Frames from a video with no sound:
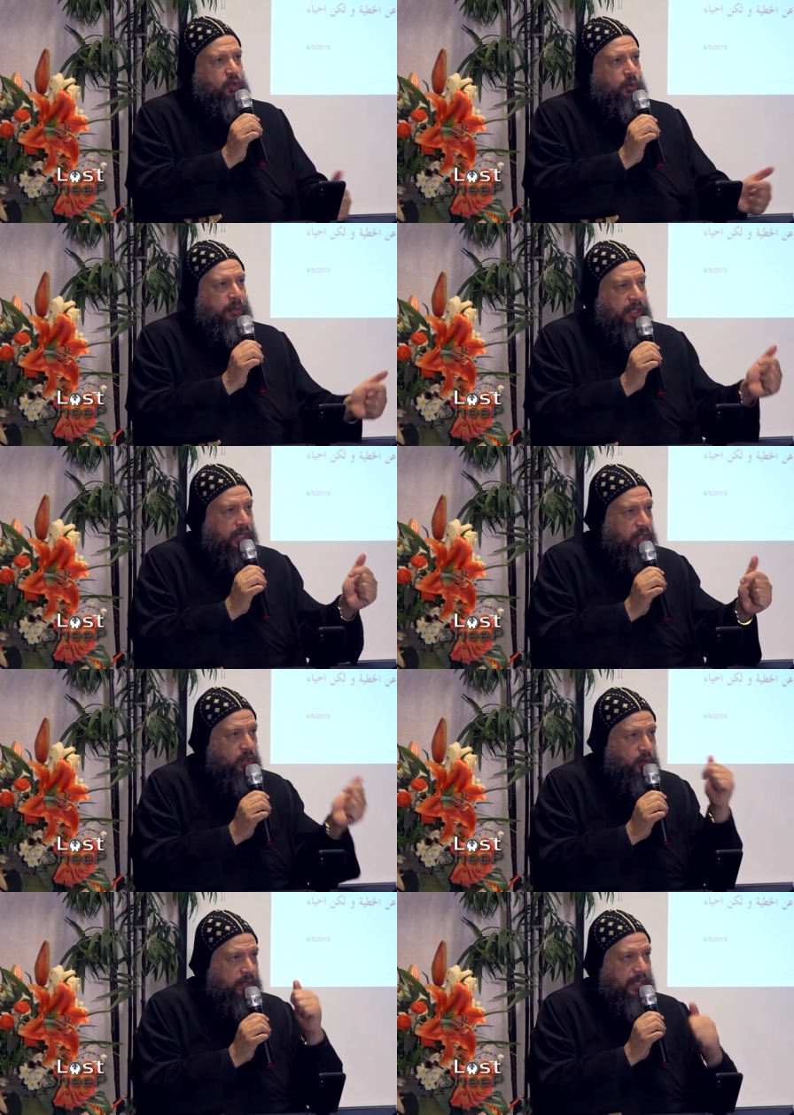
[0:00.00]
to be
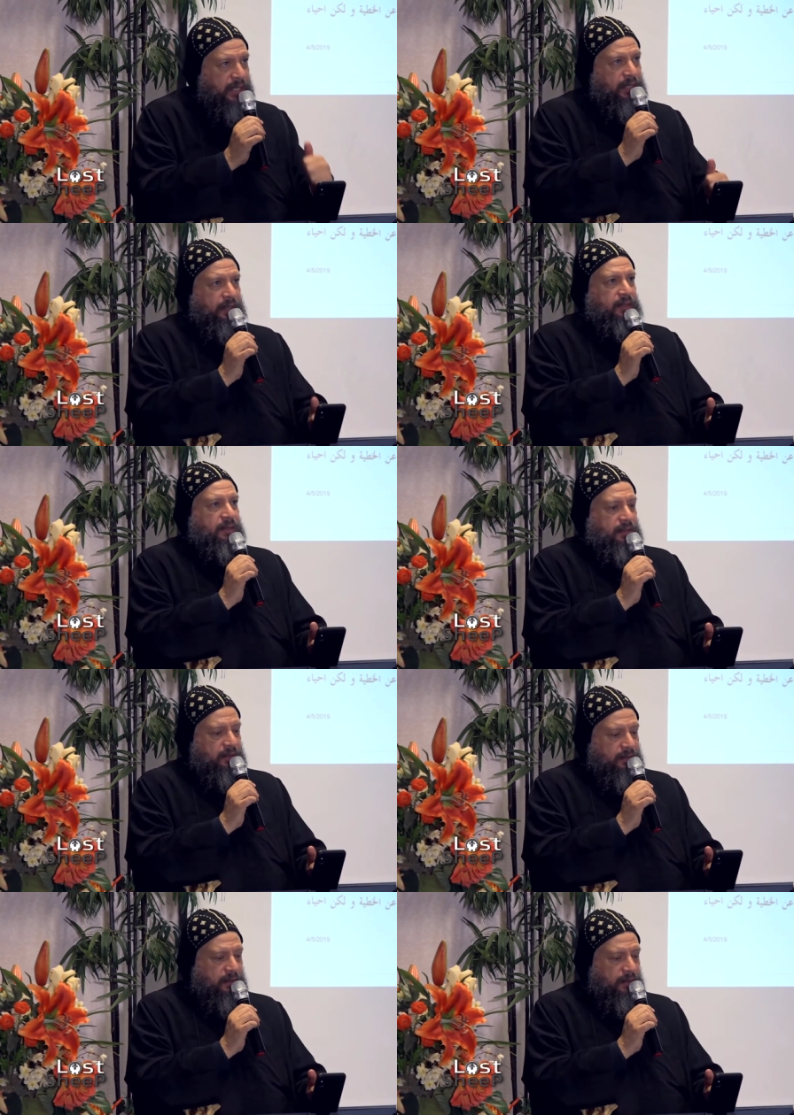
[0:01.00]
renewed again
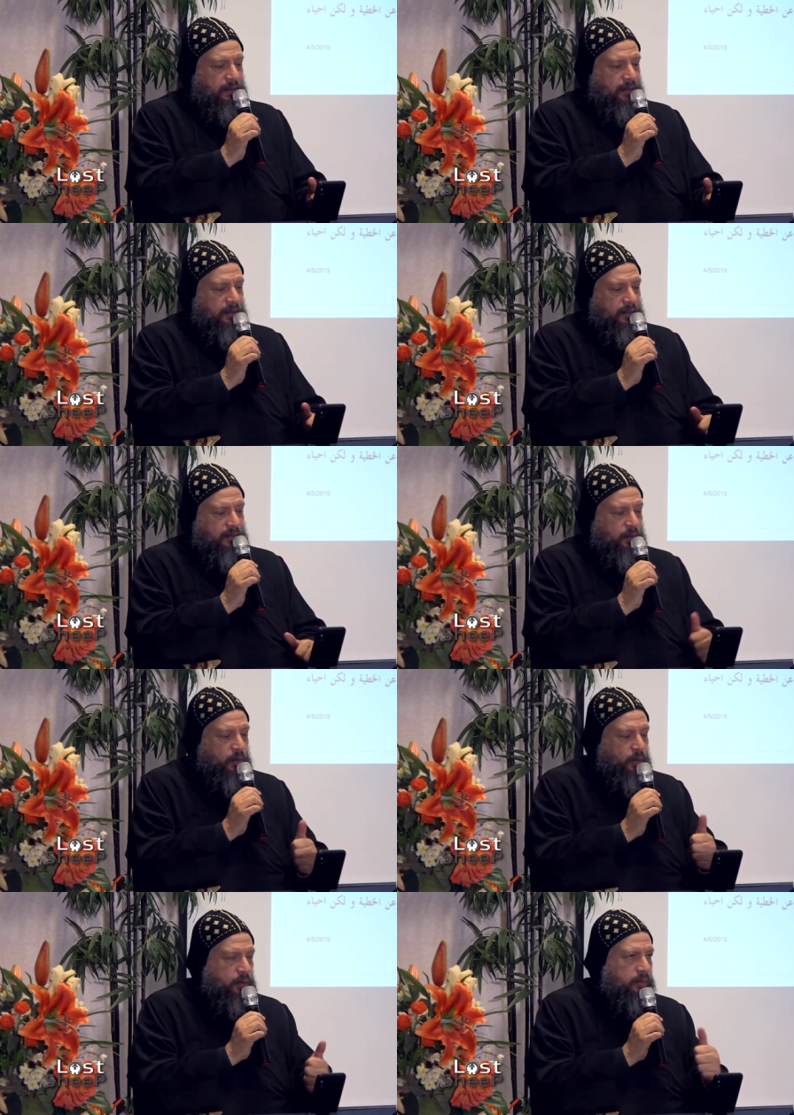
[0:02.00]

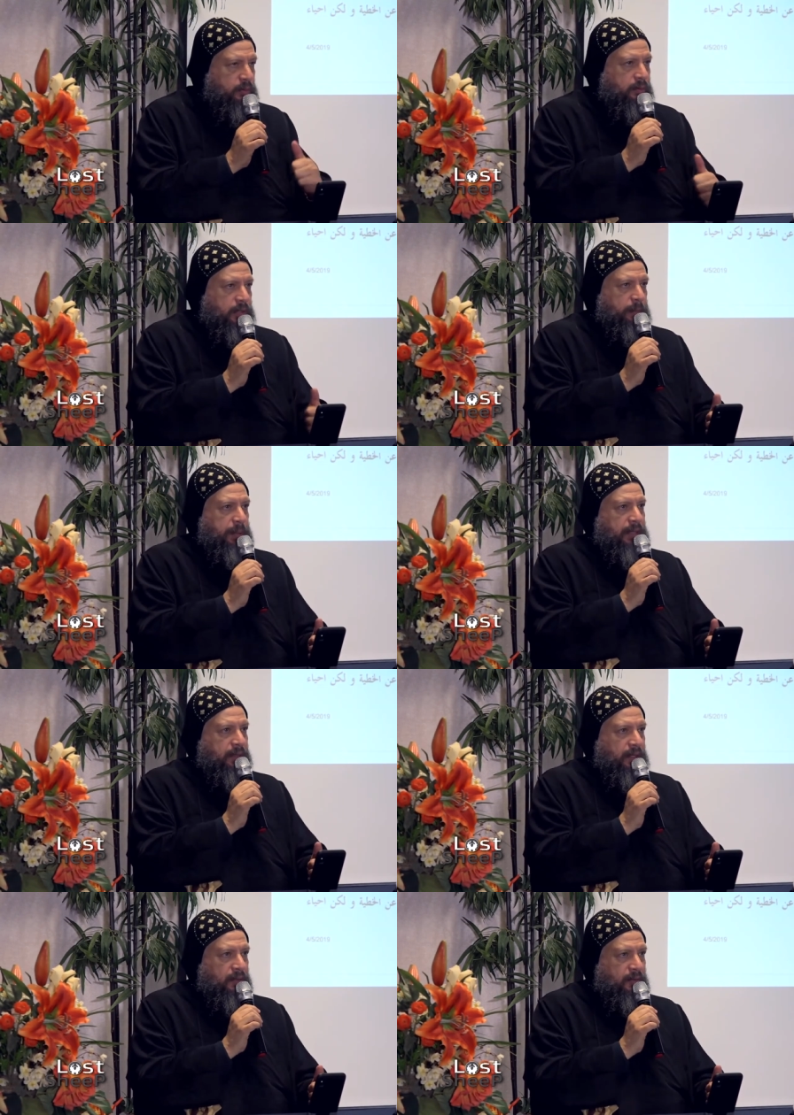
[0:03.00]
through
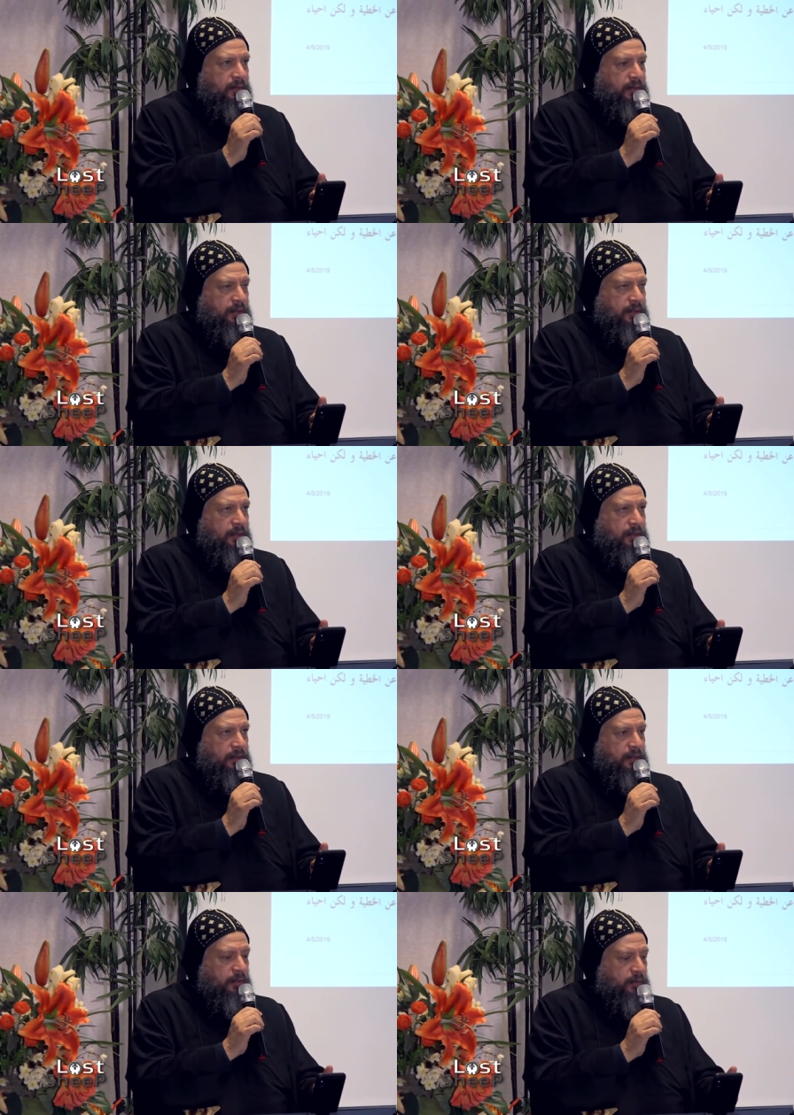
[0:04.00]
repentance,
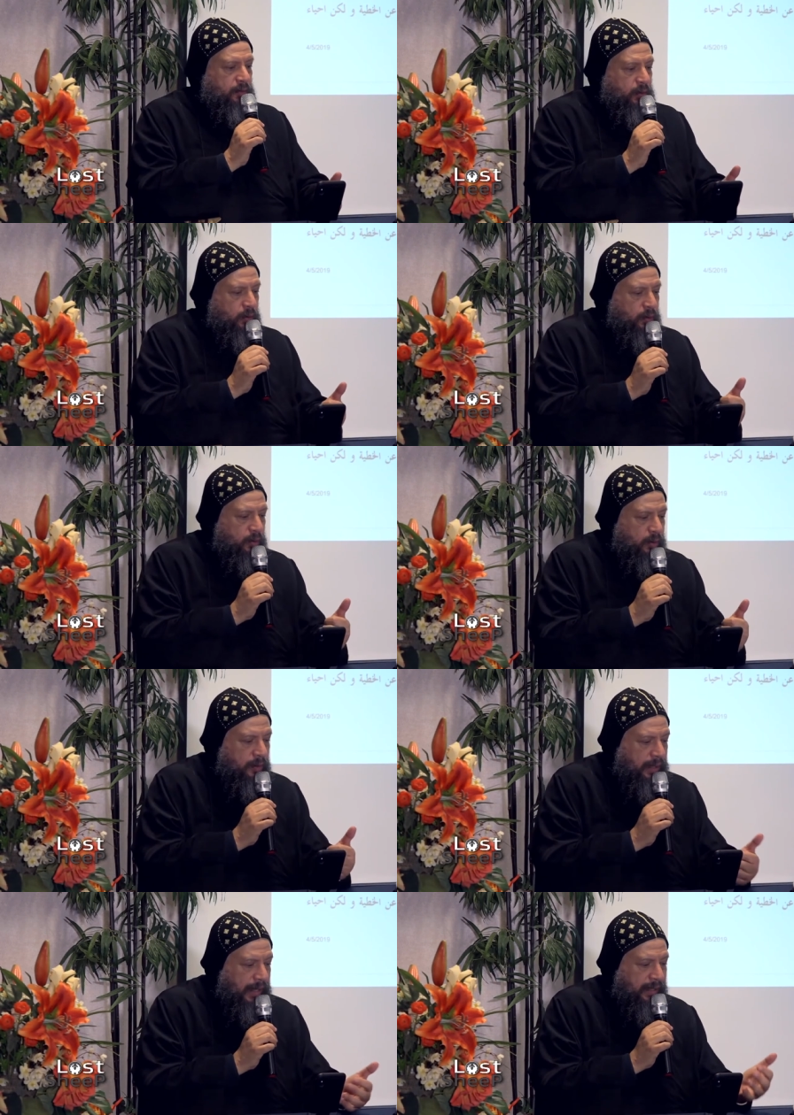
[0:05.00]
through
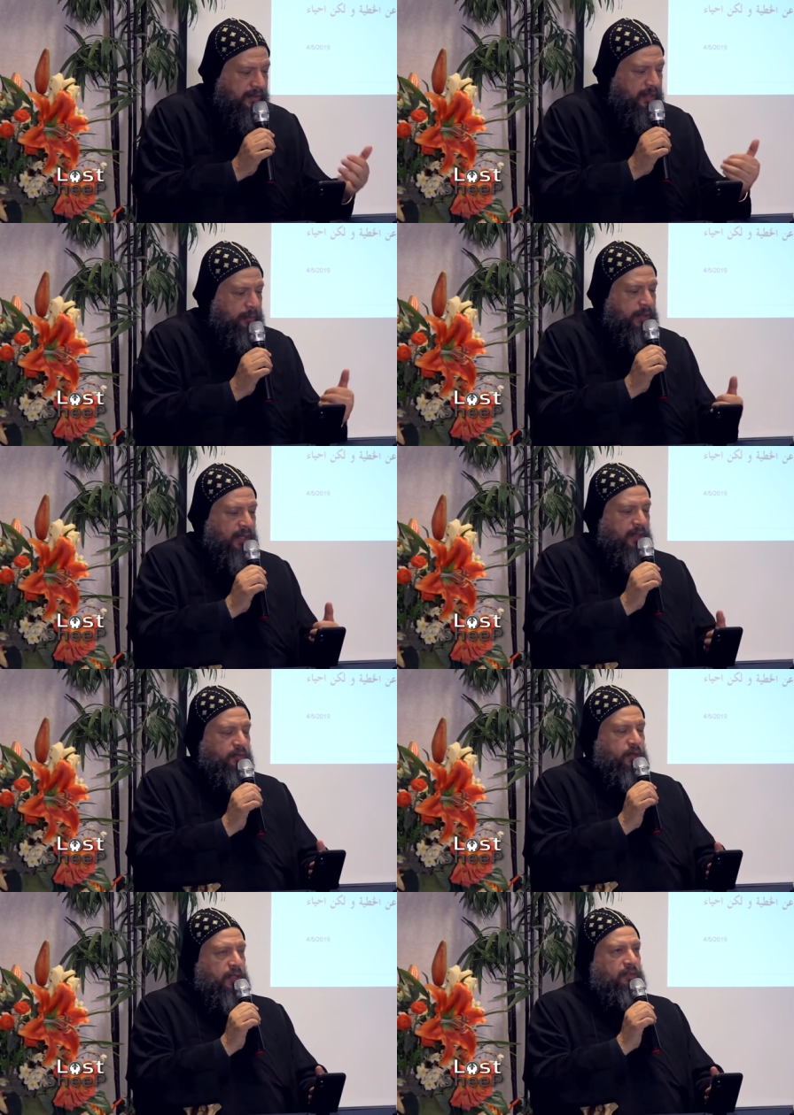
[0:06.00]
accepting the
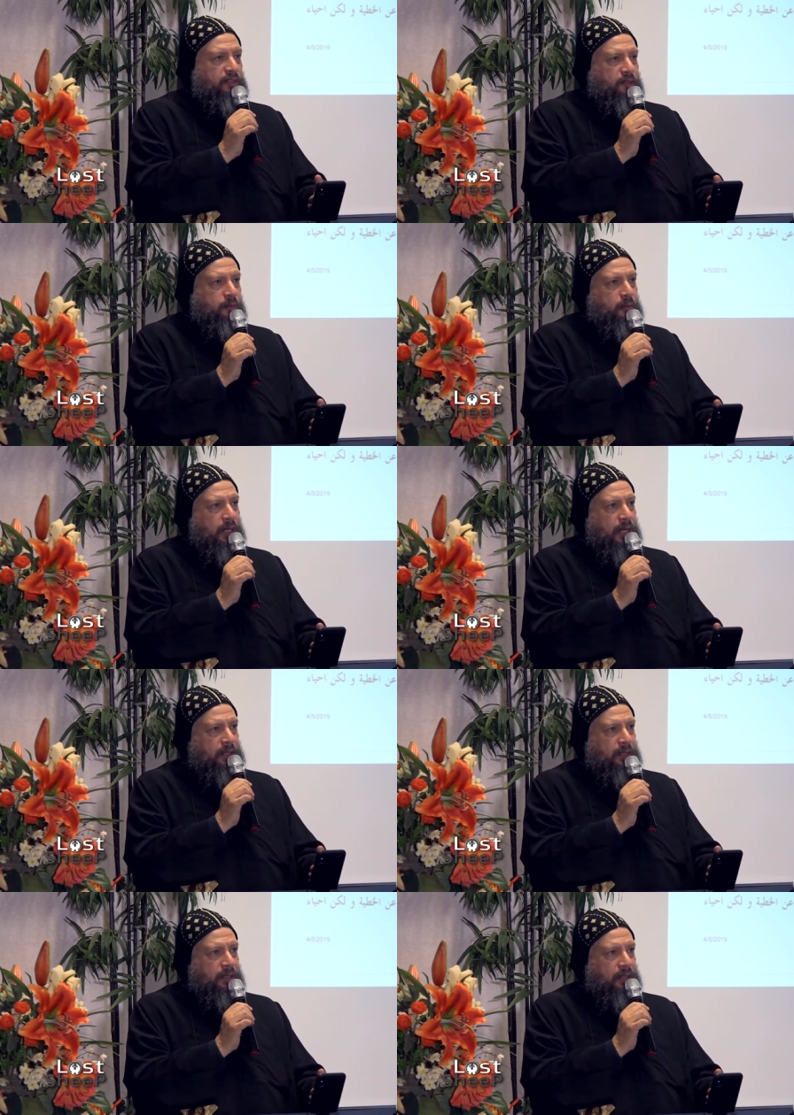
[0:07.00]
forgiveness from God,